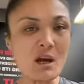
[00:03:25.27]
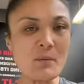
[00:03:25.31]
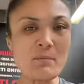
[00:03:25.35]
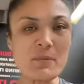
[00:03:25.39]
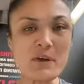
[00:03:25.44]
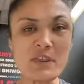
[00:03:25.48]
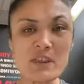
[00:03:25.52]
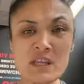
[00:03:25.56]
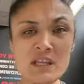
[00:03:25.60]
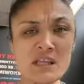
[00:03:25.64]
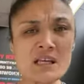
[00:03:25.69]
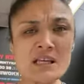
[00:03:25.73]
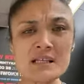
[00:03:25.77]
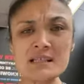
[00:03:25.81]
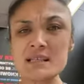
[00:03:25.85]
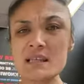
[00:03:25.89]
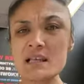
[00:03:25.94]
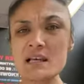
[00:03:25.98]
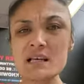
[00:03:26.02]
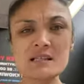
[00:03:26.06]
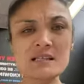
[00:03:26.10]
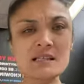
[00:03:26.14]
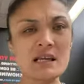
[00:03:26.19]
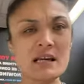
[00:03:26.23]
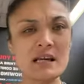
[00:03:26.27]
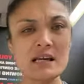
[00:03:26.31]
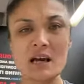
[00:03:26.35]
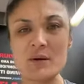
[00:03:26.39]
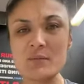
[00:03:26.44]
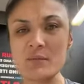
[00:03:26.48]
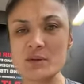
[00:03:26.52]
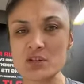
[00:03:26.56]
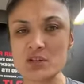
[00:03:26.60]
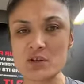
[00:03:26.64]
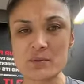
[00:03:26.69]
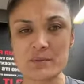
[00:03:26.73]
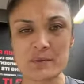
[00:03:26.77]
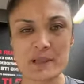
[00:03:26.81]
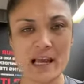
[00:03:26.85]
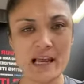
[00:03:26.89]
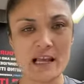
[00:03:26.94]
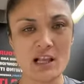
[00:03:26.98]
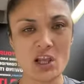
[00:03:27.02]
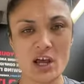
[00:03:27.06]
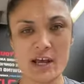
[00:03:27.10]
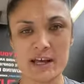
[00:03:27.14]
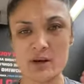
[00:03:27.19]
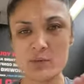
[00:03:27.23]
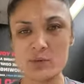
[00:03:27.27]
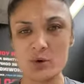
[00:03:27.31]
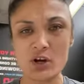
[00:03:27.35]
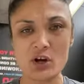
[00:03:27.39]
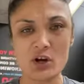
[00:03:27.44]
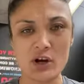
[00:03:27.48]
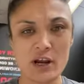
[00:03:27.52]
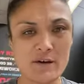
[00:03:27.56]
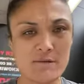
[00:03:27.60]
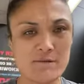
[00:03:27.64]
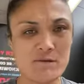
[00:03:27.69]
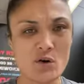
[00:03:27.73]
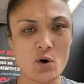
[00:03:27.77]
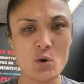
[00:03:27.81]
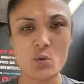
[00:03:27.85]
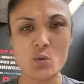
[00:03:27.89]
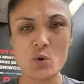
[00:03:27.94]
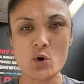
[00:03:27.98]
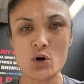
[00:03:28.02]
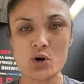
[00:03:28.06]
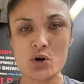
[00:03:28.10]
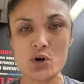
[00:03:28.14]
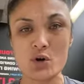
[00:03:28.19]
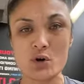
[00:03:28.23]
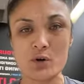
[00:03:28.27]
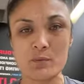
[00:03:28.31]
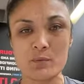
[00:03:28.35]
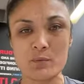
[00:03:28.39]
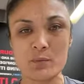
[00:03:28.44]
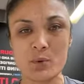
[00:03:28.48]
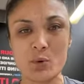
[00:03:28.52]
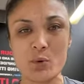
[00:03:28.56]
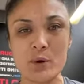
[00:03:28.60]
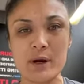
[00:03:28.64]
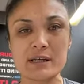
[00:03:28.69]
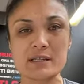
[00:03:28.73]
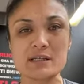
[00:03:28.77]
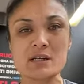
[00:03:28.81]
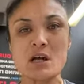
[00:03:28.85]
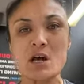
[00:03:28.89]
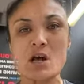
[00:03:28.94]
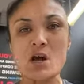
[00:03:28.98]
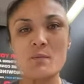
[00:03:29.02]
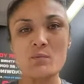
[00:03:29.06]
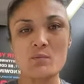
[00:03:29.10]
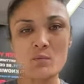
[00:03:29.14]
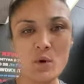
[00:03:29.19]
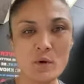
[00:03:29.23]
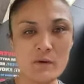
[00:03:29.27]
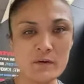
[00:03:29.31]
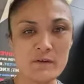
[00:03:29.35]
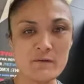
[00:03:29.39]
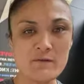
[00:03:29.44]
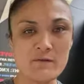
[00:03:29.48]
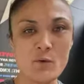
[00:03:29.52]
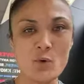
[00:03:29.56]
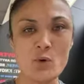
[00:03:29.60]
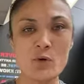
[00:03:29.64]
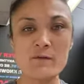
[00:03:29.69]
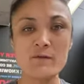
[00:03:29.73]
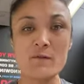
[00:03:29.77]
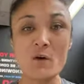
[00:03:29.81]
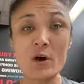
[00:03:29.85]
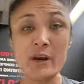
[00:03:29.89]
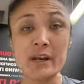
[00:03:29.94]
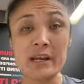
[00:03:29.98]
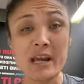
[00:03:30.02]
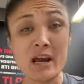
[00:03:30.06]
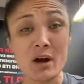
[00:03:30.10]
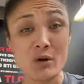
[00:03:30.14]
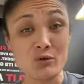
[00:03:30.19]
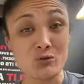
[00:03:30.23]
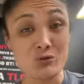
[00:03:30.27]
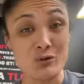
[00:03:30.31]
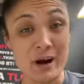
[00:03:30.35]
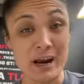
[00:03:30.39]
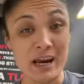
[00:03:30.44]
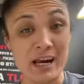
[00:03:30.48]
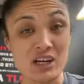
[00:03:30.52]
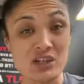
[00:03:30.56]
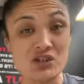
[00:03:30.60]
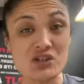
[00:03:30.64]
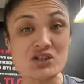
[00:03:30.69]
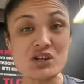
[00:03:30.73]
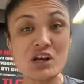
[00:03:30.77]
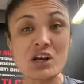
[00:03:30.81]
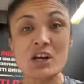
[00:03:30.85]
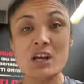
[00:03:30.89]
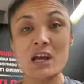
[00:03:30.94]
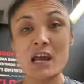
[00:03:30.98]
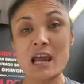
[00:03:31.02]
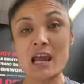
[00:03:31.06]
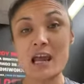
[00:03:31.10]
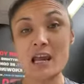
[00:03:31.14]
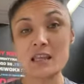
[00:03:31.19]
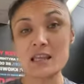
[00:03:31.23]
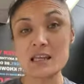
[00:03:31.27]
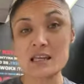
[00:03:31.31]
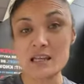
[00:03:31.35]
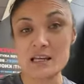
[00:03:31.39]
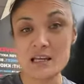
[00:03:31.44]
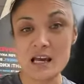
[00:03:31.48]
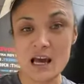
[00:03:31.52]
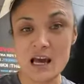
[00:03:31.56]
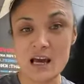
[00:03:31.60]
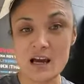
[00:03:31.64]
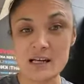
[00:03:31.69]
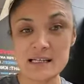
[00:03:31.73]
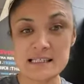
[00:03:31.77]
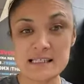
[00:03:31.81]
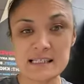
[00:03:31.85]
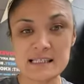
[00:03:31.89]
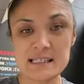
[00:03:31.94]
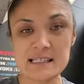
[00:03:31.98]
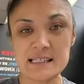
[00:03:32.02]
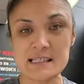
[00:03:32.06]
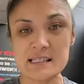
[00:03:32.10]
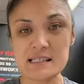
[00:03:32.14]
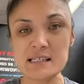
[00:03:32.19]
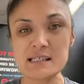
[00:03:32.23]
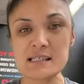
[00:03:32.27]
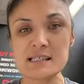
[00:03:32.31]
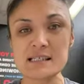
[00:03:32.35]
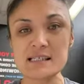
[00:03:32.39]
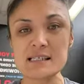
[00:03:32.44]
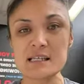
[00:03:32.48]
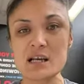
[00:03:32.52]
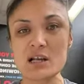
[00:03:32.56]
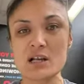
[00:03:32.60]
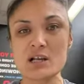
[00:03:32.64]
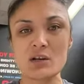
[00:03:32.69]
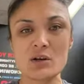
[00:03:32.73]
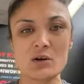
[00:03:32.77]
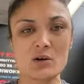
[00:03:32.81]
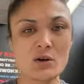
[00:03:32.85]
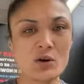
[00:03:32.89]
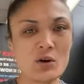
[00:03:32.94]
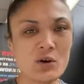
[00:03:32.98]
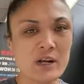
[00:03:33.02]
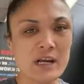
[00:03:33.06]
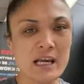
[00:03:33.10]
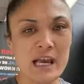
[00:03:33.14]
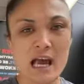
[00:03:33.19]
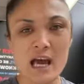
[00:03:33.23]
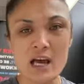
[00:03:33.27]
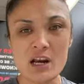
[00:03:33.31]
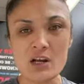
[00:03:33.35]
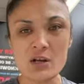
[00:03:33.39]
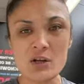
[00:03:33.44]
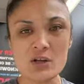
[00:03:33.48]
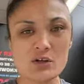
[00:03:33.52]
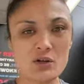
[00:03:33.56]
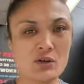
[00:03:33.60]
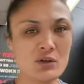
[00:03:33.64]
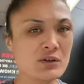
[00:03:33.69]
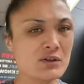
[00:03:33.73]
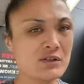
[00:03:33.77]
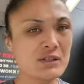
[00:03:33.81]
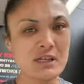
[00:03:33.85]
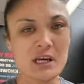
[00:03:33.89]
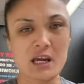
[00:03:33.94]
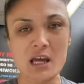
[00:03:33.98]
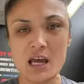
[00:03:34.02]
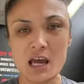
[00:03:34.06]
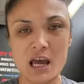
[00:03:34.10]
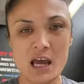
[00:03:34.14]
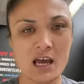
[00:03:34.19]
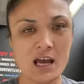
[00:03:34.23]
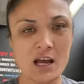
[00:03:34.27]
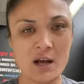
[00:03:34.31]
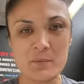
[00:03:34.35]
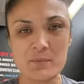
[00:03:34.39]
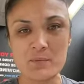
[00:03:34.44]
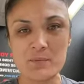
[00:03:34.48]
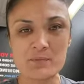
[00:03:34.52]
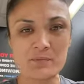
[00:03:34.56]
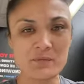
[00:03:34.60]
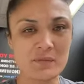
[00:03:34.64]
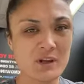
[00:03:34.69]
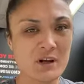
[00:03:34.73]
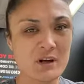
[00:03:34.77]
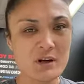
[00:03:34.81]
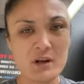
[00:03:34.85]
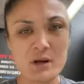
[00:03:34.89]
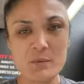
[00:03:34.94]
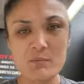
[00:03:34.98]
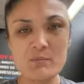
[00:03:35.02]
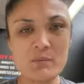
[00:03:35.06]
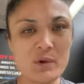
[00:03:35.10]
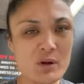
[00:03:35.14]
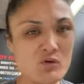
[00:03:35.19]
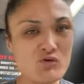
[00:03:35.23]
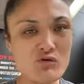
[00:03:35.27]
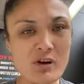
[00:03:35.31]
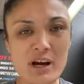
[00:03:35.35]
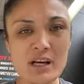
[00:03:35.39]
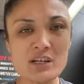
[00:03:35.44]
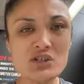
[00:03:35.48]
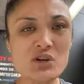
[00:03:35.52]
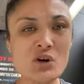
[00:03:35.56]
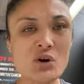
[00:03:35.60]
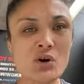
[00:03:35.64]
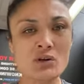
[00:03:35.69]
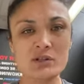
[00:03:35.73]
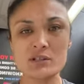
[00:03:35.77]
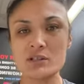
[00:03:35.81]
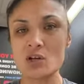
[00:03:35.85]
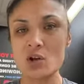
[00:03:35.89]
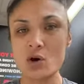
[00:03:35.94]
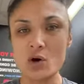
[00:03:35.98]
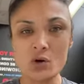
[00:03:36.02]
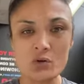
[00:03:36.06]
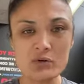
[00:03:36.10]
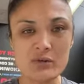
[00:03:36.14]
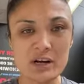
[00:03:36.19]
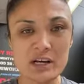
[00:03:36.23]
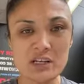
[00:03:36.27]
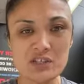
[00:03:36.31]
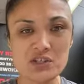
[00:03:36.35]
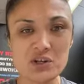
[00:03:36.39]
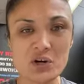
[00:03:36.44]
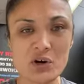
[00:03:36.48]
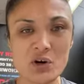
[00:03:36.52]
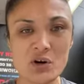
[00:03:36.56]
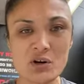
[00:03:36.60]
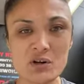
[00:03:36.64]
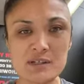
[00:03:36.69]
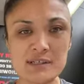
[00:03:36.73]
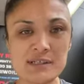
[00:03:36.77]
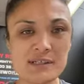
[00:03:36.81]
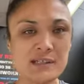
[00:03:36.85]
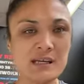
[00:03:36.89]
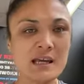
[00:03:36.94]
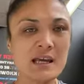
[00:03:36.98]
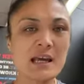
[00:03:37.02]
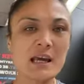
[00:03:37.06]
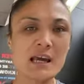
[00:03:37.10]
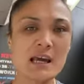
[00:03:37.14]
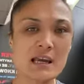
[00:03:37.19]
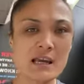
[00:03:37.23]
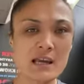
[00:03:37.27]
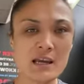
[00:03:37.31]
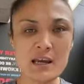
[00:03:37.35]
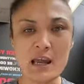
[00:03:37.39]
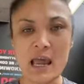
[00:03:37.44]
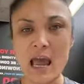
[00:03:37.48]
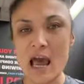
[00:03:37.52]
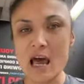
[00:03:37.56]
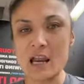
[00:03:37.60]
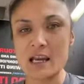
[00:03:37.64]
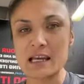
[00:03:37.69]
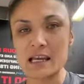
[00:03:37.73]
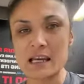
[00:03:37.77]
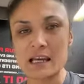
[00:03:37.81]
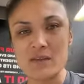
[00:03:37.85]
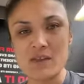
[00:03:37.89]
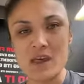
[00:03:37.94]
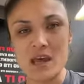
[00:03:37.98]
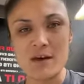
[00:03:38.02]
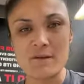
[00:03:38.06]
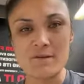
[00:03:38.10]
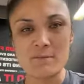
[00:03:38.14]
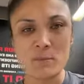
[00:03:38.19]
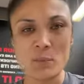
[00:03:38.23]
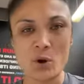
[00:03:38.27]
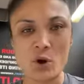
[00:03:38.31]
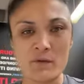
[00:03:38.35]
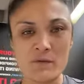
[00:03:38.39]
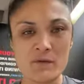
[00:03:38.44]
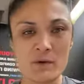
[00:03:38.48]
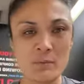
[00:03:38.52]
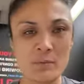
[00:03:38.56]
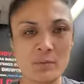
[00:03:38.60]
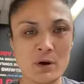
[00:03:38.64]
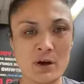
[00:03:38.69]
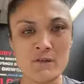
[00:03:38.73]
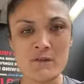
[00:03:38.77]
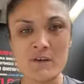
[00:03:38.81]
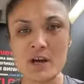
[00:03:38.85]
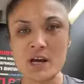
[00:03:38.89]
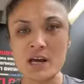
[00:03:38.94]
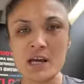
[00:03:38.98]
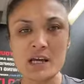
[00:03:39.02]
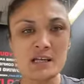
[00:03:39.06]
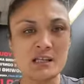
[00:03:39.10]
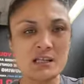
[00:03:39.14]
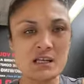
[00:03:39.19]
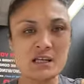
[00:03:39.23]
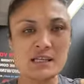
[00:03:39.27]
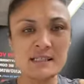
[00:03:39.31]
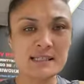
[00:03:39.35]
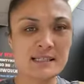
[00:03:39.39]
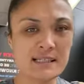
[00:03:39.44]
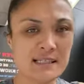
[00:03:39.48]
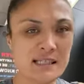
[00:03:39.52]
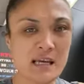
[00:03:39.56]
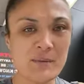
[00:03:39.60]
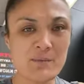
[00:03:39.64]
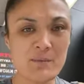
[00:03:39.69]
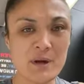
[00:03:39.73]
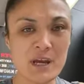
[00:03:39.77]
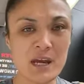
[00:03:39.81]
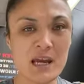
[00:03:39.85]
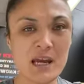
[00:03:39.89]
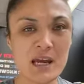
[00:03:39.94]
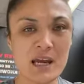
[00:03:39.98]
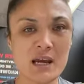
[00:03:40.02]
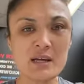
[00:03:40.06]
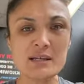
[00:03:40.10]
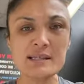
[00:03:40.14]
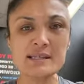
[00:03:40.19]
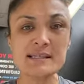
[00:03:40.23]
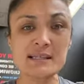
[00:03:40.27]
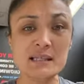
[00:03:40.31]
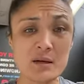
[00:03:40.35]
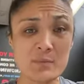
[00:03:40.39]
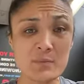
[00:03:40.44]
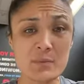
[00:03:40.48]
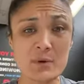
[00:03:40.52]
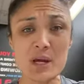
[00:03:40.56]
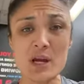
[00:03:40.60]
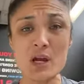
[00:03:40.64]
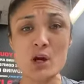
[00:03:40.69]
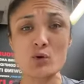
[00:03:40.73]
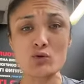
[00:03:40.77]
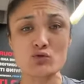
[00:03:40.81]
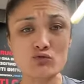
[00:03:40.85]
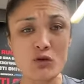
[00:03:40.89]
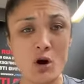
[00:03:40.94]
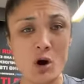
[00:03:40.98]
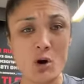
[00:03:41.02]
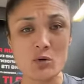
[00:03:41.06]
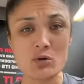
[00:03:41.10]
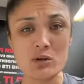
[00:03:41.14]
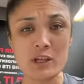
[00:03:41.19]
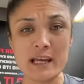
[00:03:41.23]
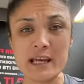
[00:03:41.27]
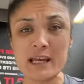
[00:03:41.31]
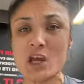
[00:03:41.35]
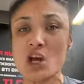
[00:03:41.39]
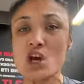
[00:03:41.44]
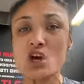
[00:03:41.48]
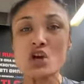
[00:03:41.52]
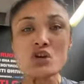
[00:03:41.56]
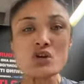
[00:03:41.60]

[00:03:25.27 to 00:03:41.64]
But then there's things that come into play, like we got our footwork on point, moving forward, finding our range, and then distance, learning how to use mid-range hooks, long-range hooks, how to get their perfect pivot, stepping, slipping, rolling.